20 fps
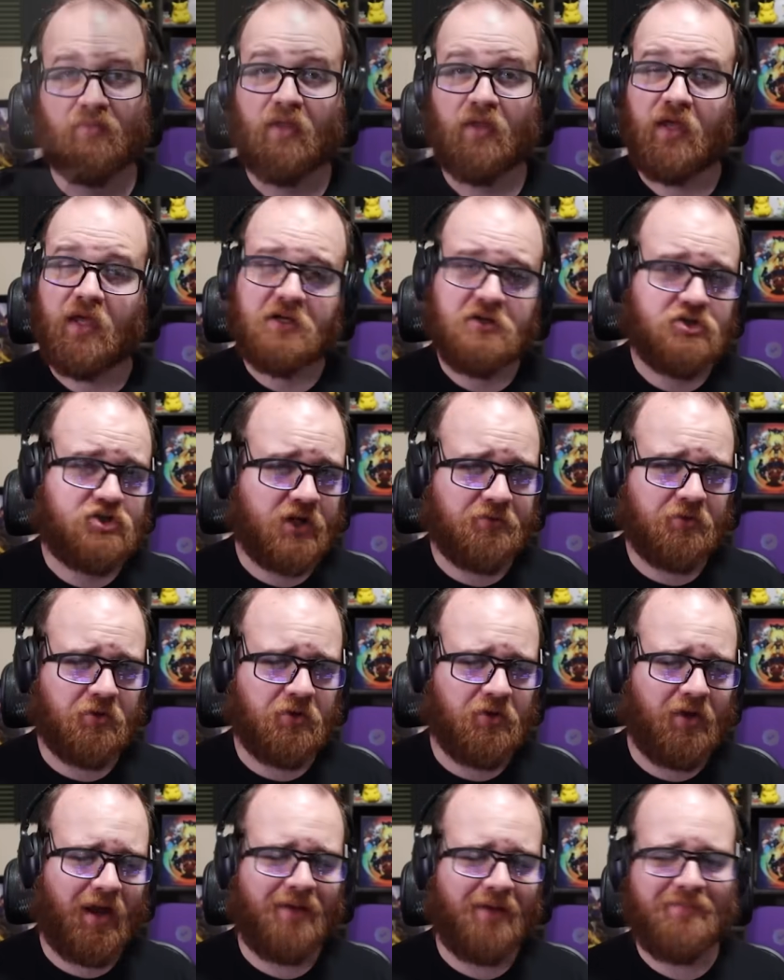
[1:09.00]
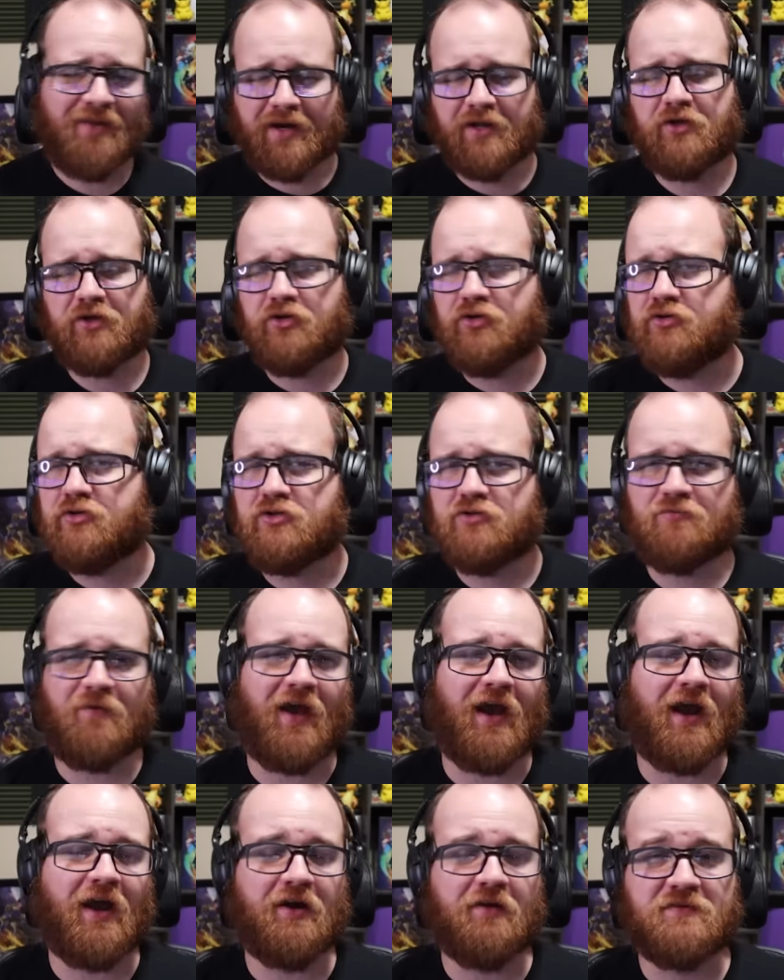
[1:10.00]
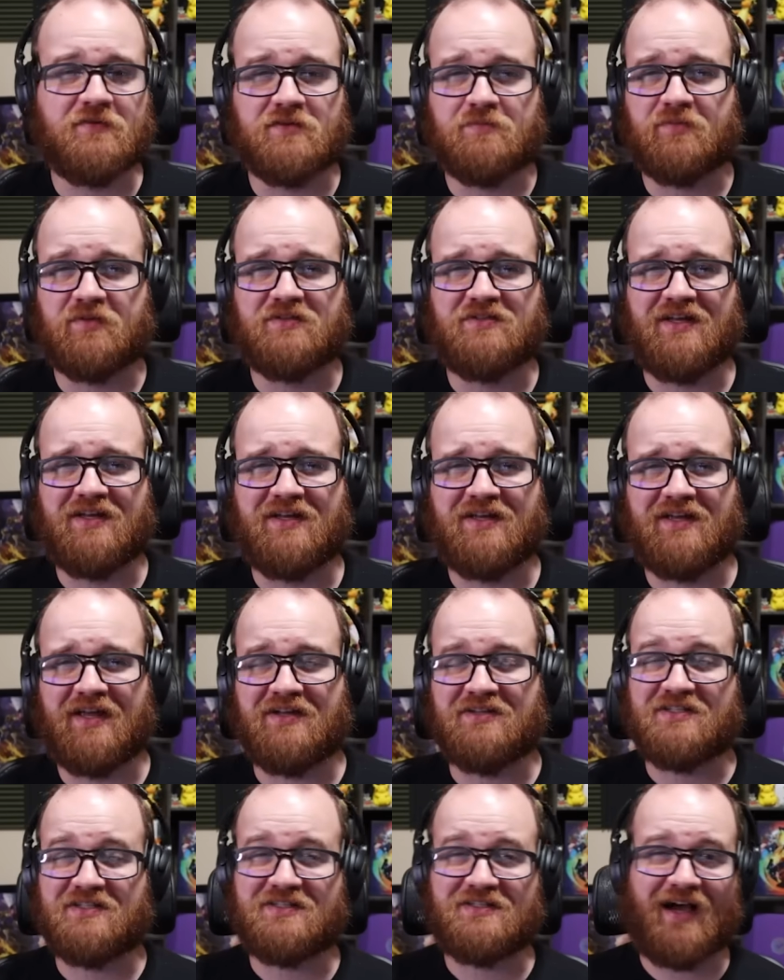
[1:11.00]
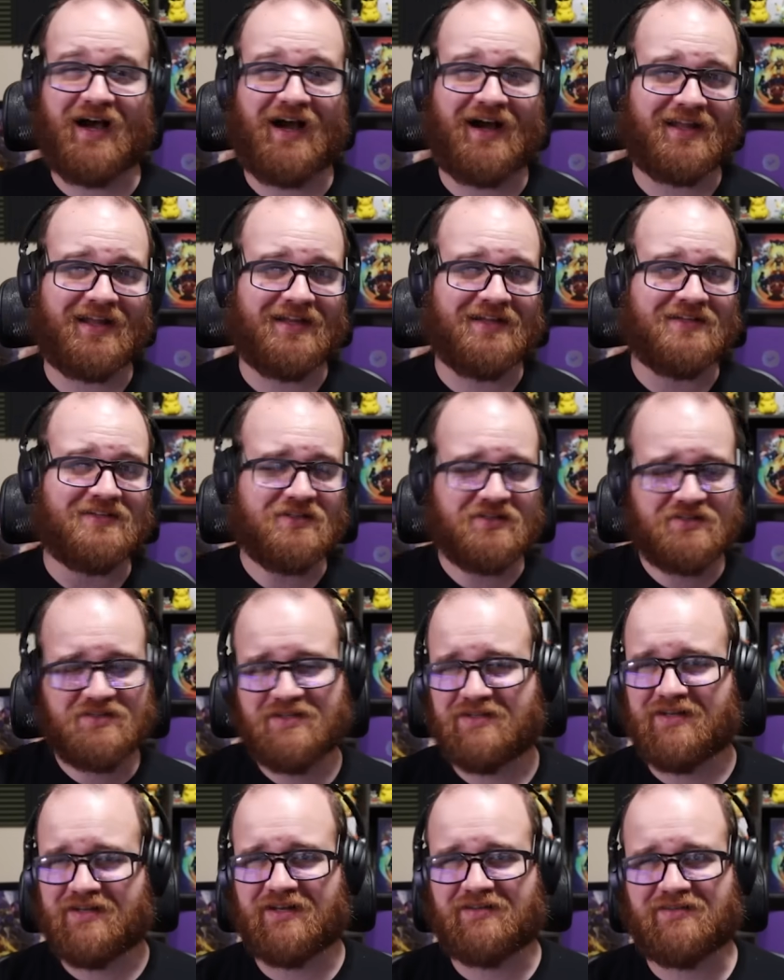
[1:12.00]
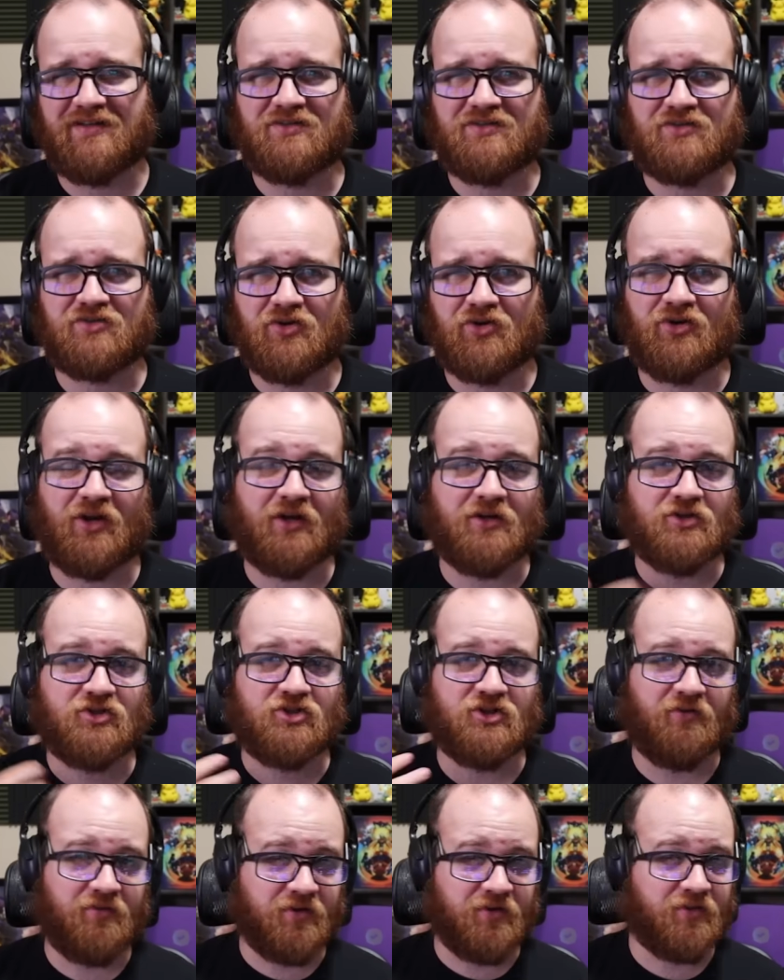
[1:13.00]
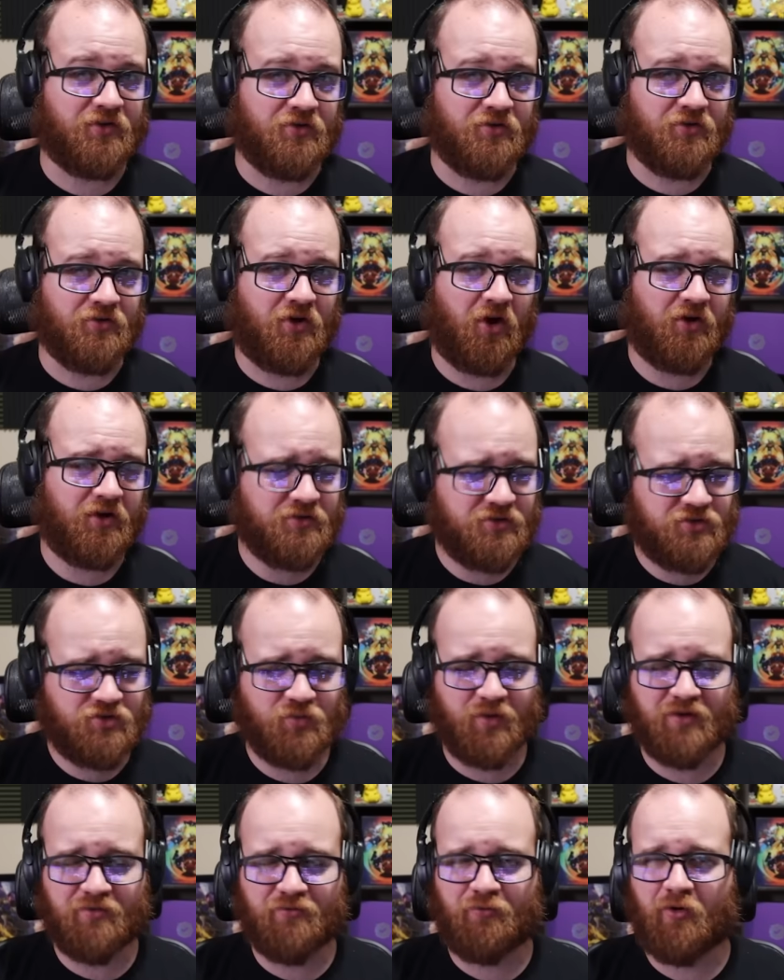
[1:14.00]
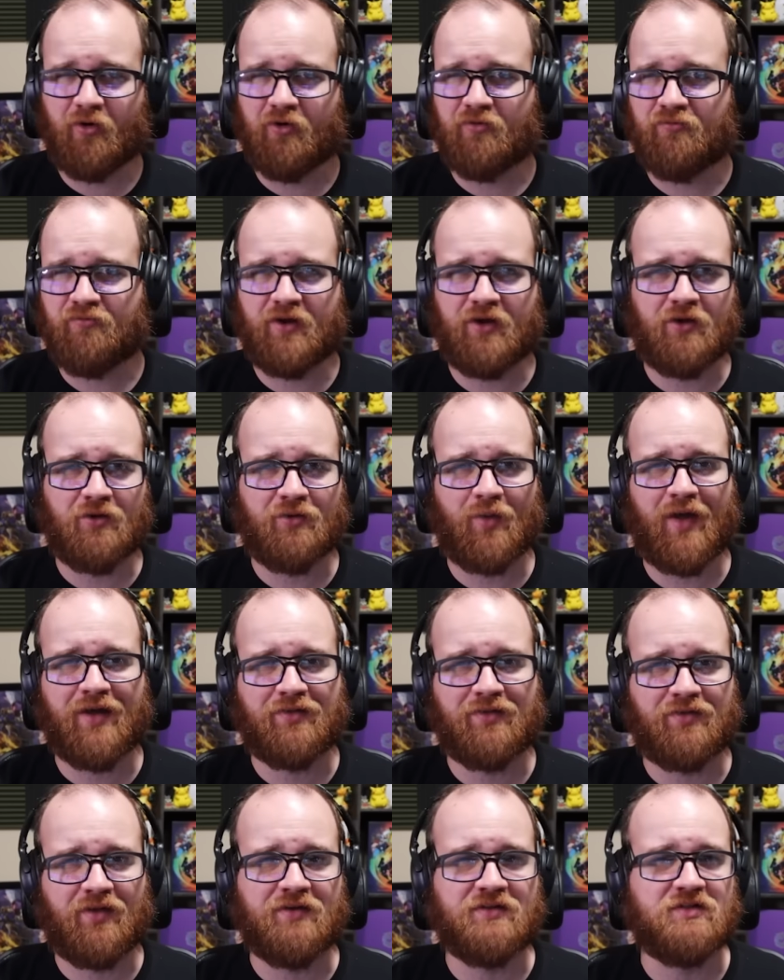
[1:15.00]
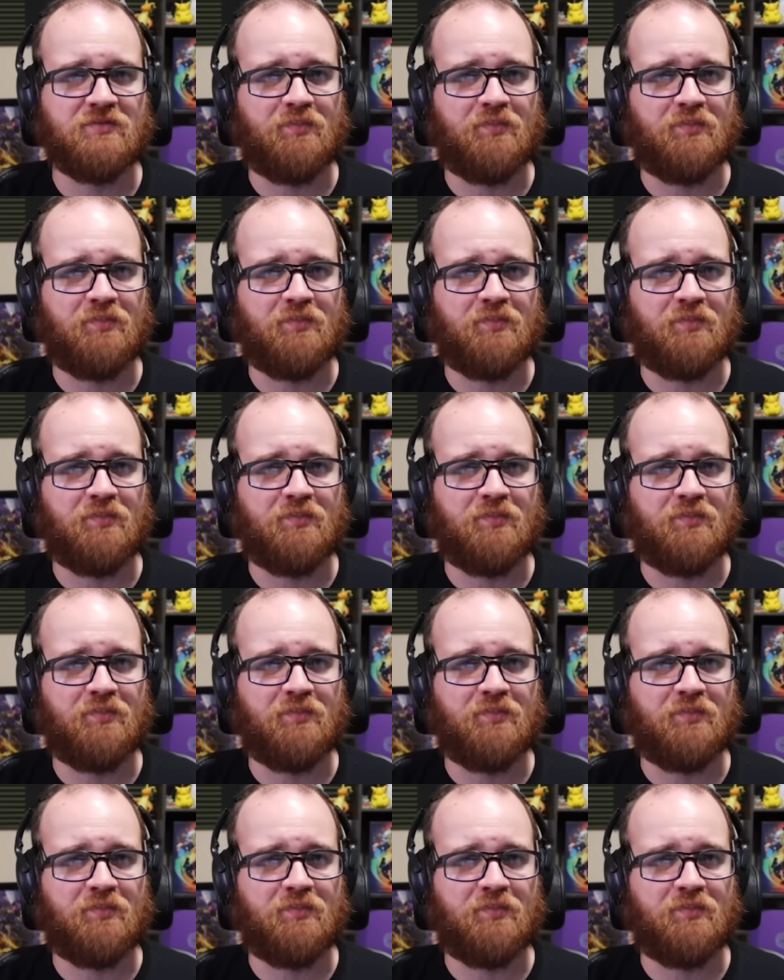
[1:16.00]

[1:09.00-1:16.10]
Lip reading: In general, I'm not a huge fan of simply taking a stock existing deck that's good and shoving the new card into it for a video like this,